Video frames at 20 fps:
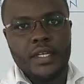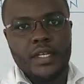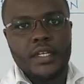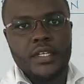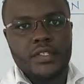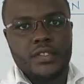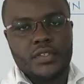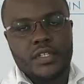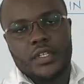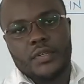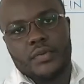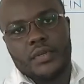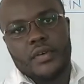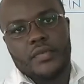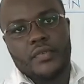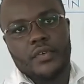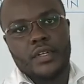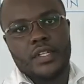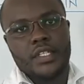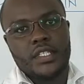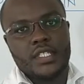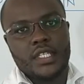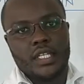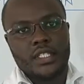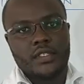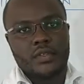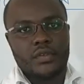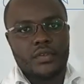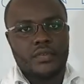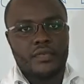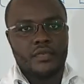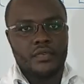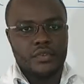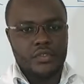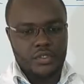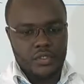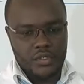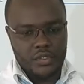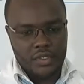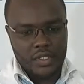so that we avoid such
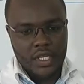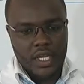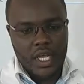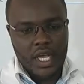confusion